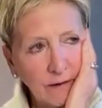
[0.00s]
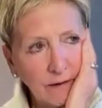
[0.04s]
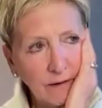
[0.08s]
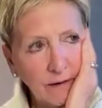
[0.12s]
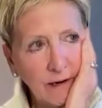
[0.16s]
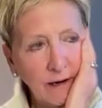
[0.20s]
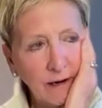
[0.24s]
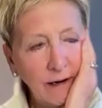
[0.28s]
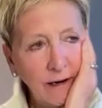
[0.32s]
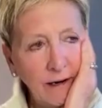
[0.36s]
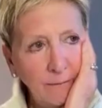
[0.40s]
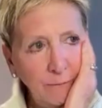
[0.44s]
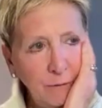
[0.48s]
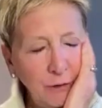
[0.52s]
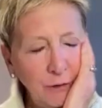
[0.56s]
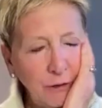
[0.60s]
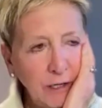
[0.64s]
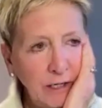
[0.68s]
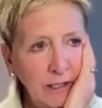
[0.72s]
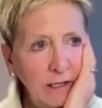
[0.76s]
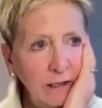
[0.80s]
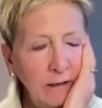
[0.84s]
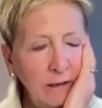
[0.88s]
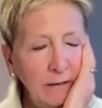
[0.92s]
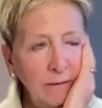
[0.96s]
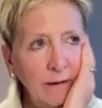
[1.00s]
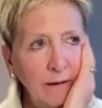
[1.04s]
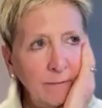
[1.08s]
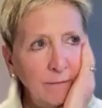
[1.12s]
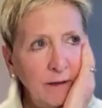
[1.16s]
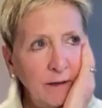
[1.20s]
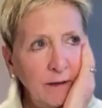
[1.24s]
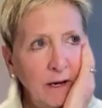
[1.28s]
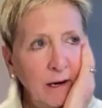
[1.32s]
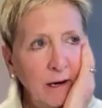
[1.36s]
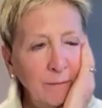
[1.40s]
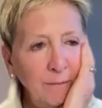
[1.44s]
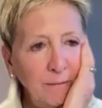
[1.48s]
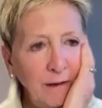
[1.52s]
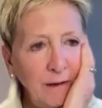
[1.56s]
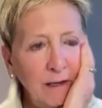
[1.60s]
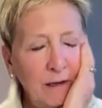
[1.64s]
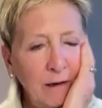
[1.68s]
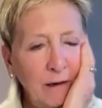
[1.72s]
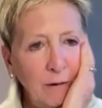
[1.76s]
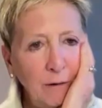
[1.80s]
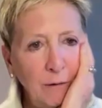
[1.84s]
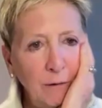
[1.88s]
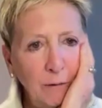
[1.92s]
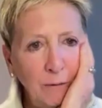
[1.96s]
I'm trying to, I
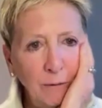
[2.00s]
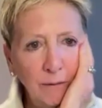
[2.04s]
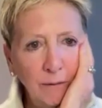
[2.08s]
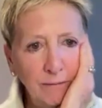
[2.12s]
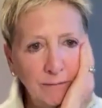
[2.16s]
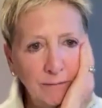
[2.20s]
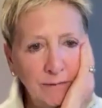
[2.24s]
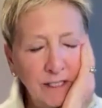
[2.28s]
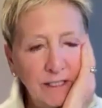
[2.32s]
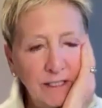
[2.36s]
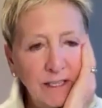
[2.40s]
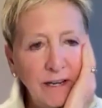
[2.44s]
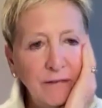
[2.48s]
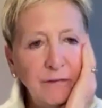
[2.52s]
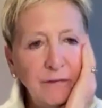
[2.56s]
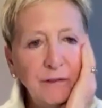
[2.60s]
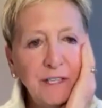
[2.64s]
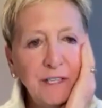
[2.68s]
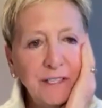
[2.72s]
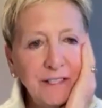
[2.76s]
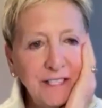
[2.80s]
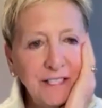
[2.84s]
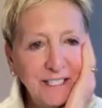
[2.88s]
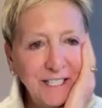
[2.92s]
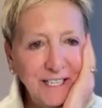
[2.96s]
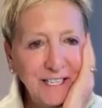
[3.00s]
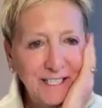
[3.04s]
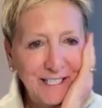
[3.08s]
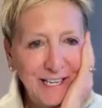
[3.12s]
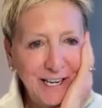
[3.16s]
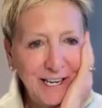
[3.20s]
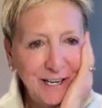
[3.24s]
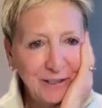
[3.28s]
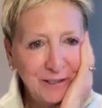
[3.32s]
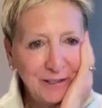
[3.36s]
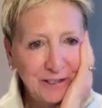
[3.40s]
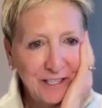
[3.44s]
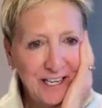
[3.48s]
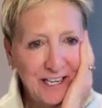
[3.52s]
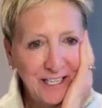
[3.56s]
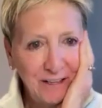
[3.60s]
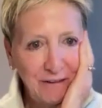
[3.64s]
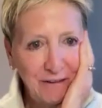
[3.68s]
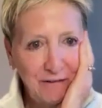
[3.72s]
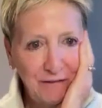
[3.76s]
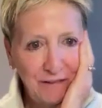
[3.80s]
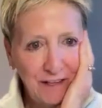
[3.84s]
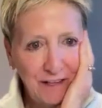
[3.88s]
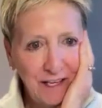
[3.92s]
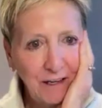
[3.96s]
go the devil's in the details kind
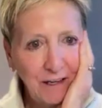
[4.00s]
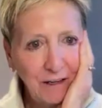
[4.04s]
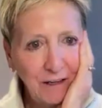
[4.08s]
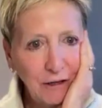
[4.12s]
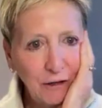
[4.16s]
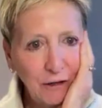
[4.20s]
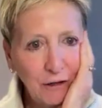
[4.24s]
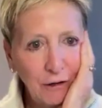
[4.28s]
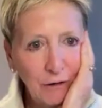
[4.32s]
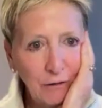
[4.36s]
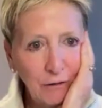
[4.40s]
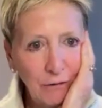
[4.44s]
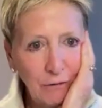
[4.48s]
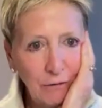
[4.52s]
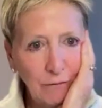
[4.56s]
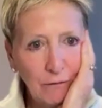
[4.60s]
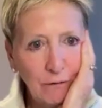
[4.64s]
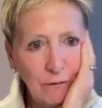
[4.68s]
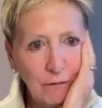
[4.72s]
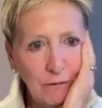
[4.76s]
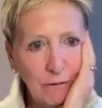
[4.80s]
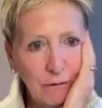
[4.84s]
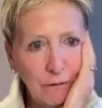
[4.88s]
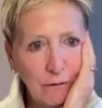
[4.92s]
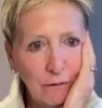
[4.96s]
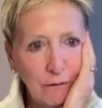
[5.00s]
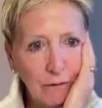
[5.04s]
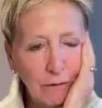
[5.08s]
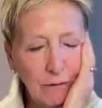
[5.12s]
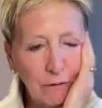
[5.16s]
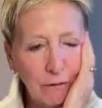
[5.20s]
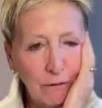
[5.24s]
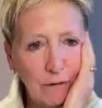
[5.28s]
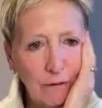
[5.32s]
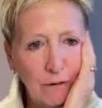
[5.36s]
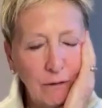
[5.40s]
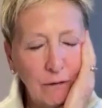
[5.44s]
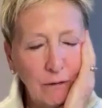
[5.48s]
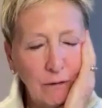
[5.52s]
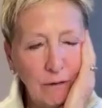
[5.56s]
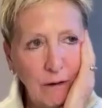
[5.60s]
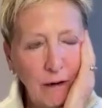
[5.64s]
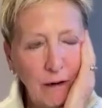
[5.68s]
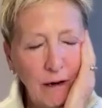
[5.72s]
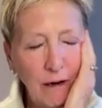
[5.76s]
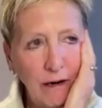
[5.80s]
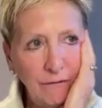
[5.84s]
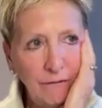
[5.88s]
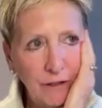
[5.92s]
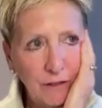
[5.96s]
of thing. You
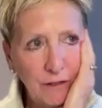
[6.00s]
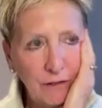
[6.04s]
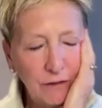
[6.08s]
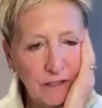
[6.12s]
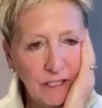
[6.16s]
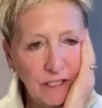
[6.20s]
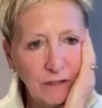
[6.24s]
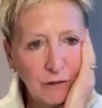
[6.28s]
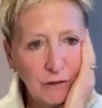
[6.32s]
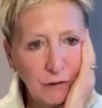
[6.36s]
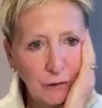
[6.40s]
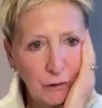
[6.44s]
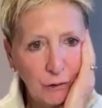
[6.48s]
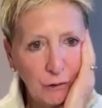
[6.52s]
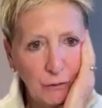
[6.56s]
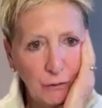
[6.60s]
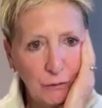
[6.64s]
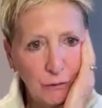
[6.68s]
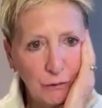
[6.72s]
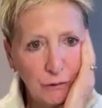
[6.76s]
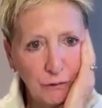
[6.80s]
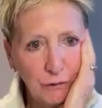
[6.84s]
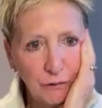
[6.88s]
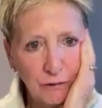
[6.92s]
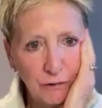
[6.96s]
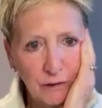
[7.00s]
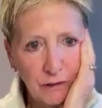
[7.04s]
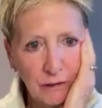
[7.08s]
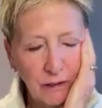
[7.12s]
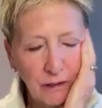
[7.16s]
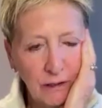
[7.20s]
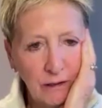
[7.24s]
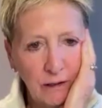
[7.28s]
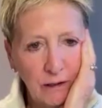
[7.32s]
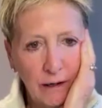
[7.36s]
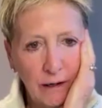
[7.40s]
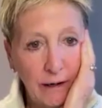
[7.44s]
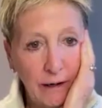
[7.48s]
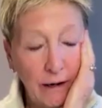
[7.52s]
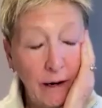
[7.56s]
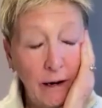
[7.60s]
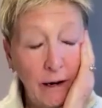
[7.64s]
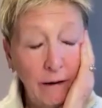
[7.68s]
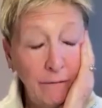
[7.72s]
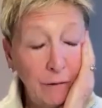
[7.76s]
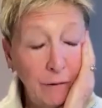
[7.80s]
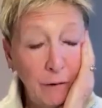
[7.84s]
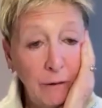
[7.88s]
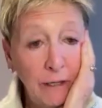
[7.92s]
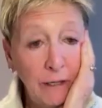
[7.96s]
have these tools, and I
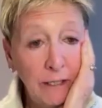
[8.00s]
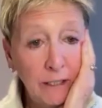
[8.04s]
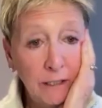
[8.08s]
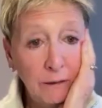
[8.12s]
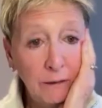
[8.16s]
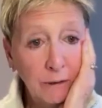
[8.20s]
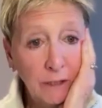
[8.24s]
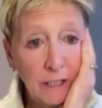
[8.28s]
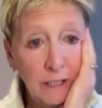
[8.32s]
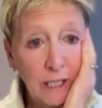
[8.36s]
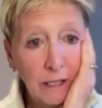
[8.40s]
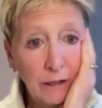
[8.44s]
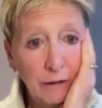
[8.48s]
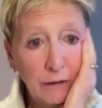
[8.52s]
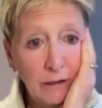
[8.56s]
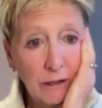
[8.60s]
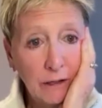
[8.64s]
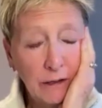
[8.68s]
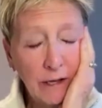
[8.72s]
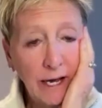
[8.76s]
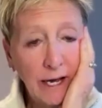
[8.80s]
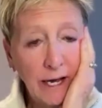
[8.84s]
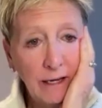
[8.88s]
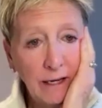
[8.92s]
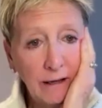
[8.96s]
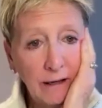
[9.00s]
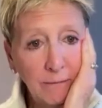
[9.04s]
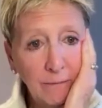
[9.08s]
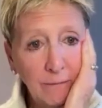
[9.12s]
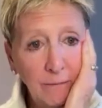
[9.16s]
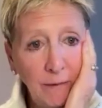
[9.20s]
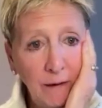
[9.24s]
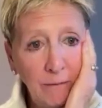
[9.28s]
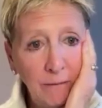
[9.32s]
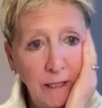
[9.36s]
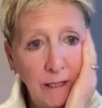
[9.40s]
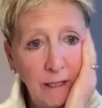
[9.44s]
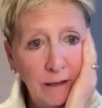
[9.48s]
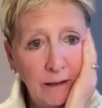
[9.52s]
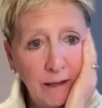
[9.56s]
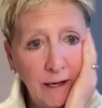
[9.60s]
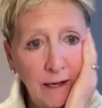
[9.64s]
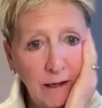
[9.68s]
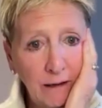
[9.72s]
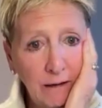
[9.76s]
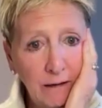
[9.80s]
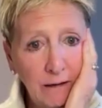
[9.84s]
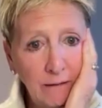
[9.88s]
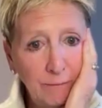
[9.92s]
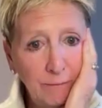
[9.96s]
have no idea what they look like. Maybe
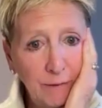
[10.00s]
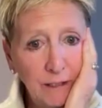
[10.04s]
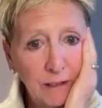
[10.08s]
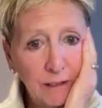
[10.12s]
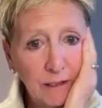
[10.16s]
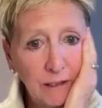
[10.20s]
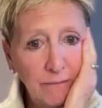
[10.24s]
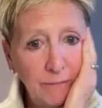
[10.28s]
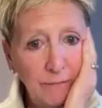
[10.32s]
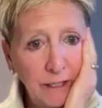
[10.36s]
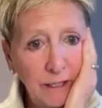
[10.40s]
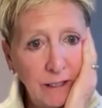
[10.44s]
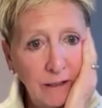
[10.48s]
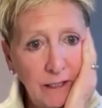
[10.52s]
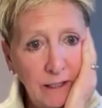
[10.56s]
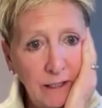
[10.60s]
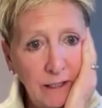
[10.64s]
that could be something